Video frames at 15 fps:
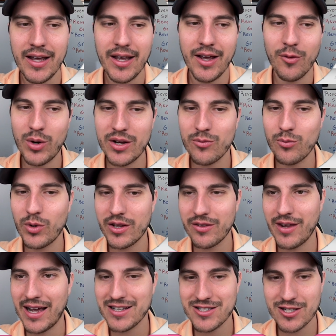When
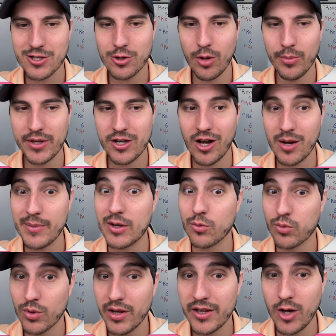as this global economy
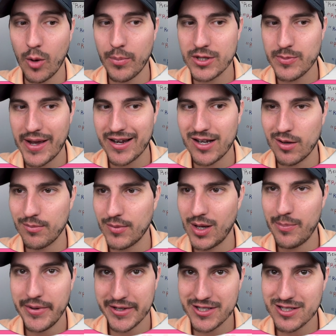really opens back up, a
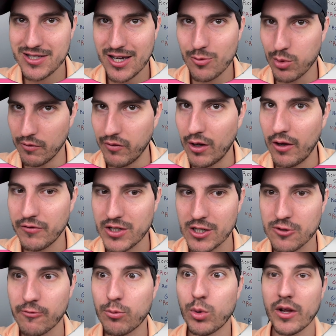business like Revolve does
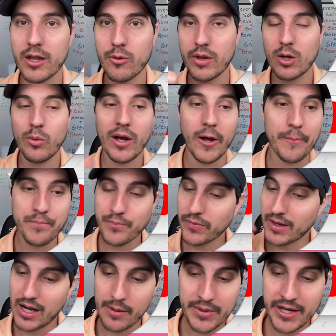really, really well.
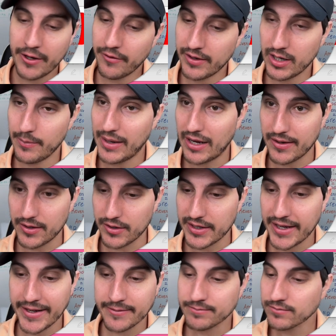I'm hearing about it,
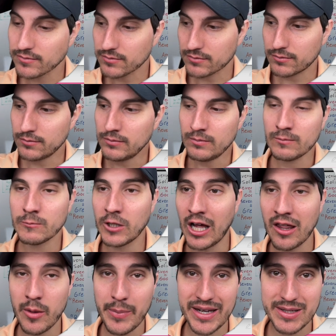okay? A lot of
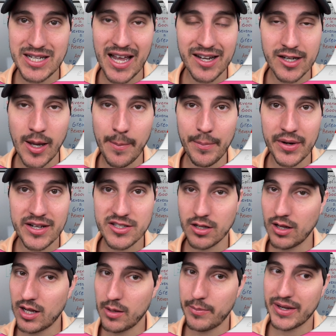the big tech companies and a
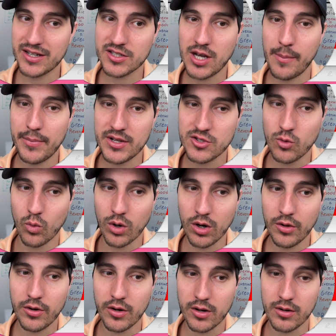lot of the biggest companies in the world
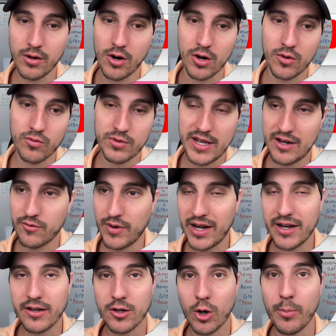are getting ready
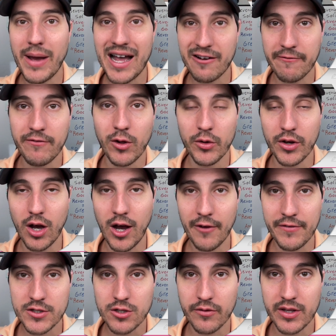to go back full to
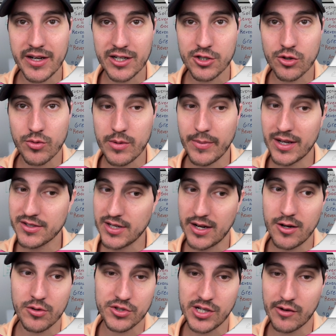office over the next 3 months. I
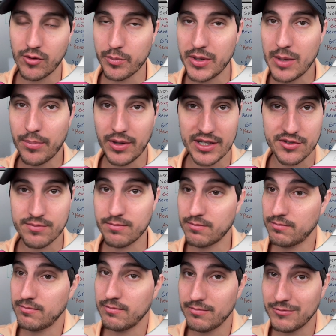know several people that's,
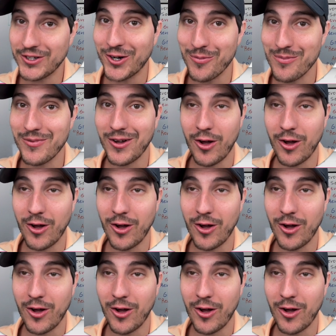you know,